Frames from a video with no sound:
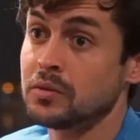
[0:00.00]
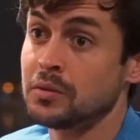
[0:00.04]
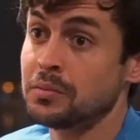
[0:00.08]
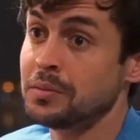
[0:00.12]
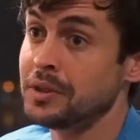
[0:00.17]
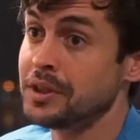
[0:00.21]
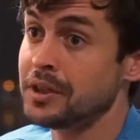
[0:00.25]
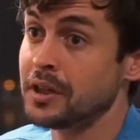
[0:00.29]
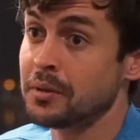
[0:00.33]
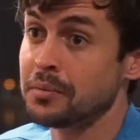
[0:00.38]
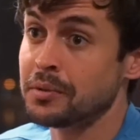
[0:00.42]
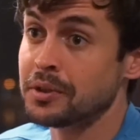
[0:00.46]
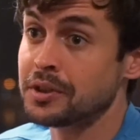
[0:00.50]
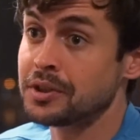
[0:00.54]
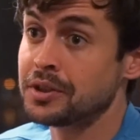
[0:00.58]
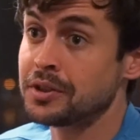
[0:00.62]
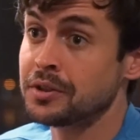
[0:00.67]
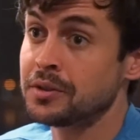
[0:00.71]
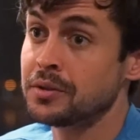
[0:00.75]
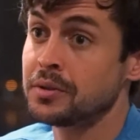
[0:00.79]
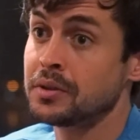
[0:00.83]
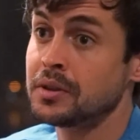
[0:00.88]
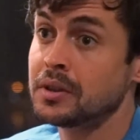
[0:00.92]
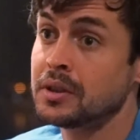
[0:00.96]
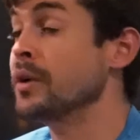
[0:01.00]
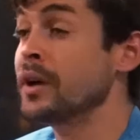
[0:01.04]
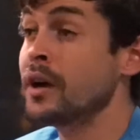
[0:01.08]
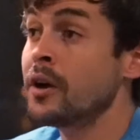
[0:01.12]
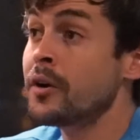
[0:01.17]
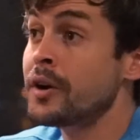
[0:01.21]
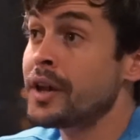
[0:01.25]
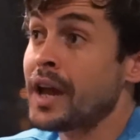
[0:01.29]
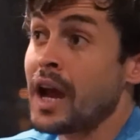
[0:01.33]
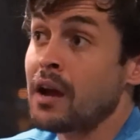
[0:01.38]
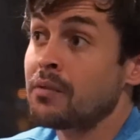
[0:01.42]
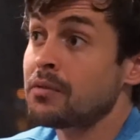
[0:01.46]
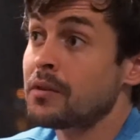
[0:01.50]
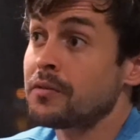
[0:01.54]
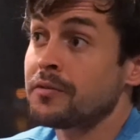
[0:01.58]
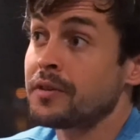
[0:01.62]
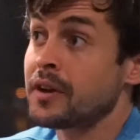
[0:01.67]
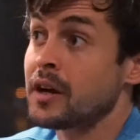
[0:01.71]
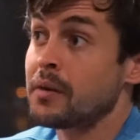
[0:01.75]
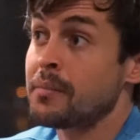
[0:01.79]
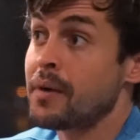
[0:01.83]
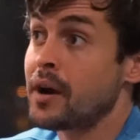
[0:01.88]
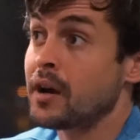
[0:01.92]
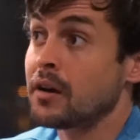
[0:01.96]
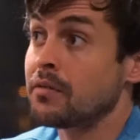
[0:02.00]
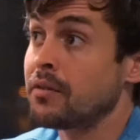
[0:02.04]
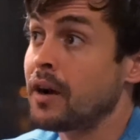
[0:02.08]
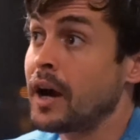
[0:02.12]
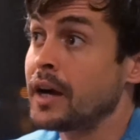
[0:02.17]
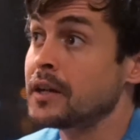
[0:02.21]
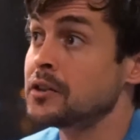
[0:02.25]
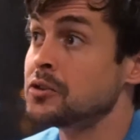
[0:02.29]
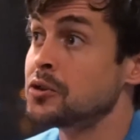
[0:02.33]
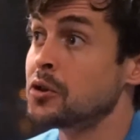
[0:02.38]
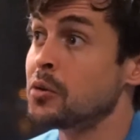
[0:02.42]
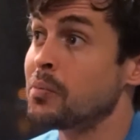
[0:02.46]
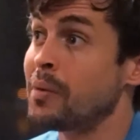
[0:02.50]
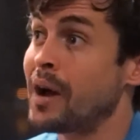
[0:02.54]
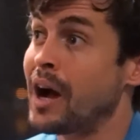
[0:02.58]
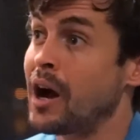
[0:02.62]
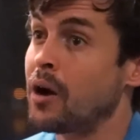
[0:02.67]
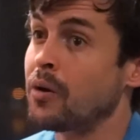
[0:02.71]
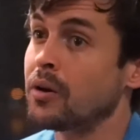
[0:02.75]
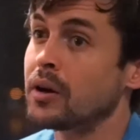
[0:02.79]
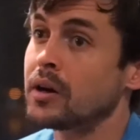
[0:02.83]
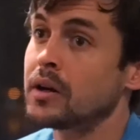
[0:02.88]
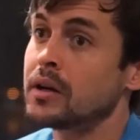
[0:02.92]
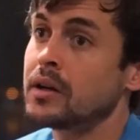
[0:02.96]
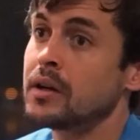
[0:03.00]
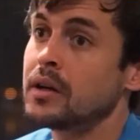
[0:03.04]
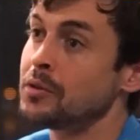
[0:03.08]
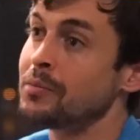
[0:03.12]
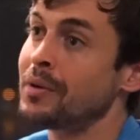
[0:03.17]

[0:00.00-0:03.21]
will be number two. We already have a fair amount of hydropower.